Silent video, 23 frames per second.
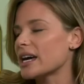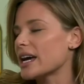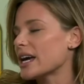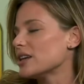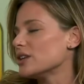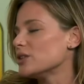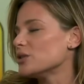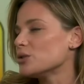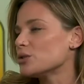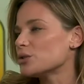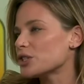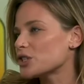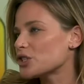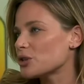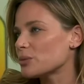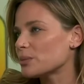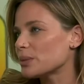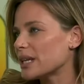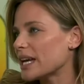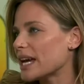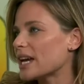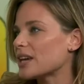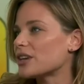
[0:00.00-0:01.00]
a nutrition
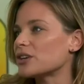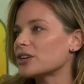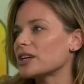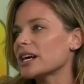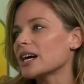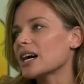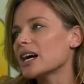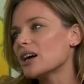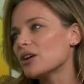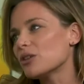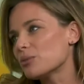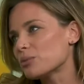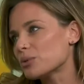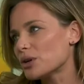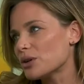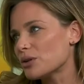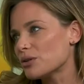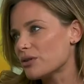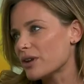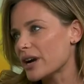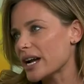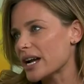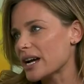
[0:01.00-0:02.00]
plan or a health
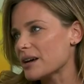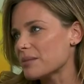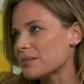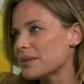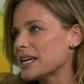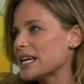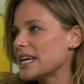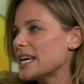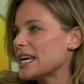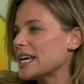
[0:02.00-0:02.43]
program.